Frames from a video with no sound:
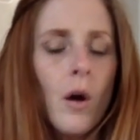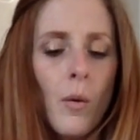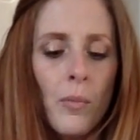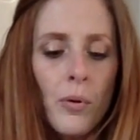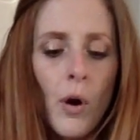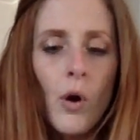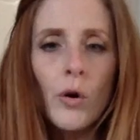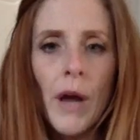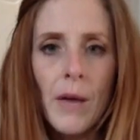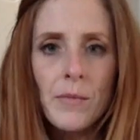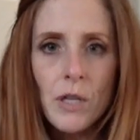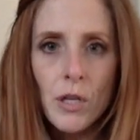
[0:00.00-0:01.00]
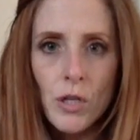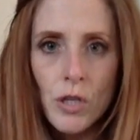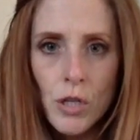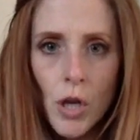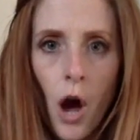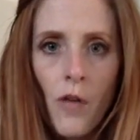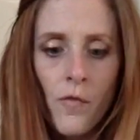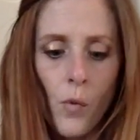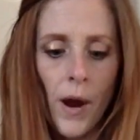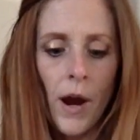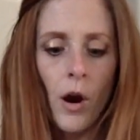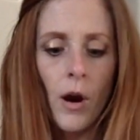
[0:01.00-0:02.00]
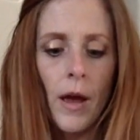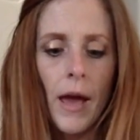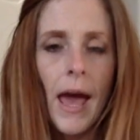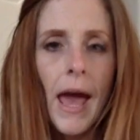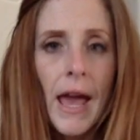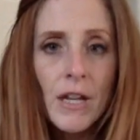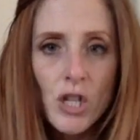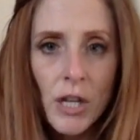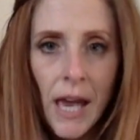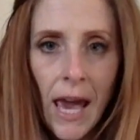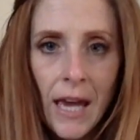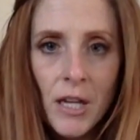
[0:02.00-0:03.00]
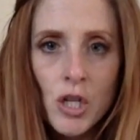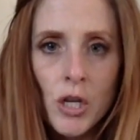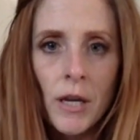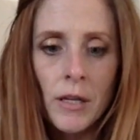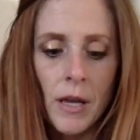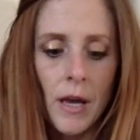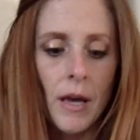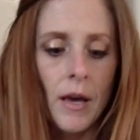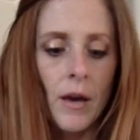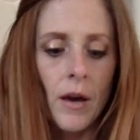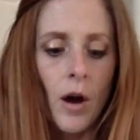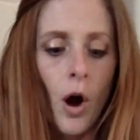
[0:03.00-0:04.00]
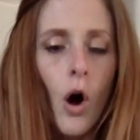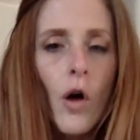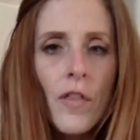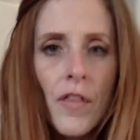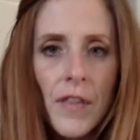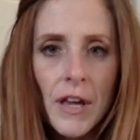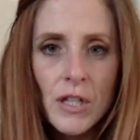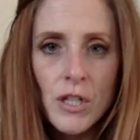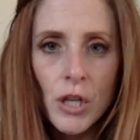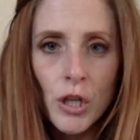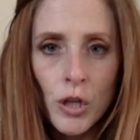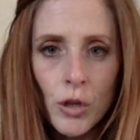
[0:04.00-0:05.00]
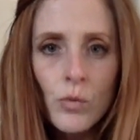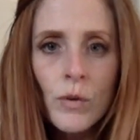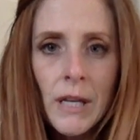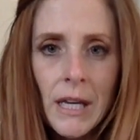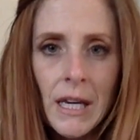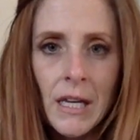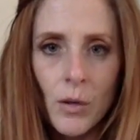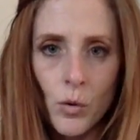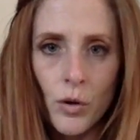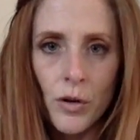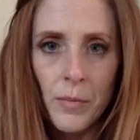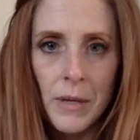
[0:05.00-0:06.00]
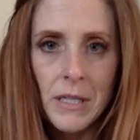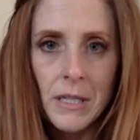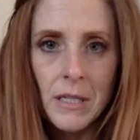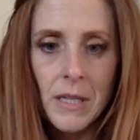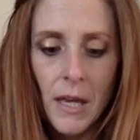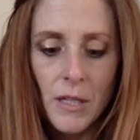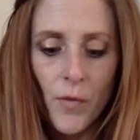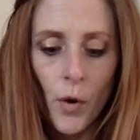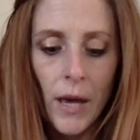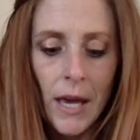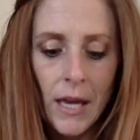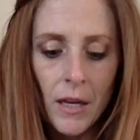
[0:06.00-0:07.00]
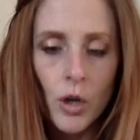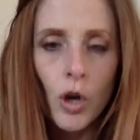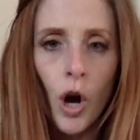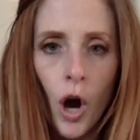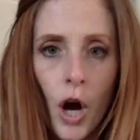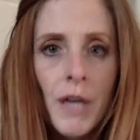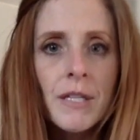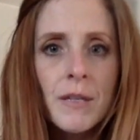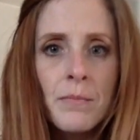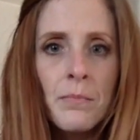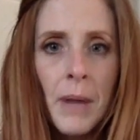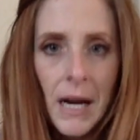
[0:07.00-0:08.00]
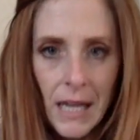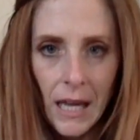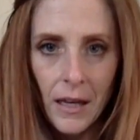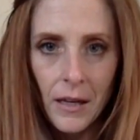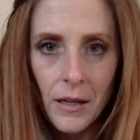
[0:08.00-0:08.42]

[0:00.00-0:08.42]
programs, software, education, all the things that you need in order to be successful, it costs money.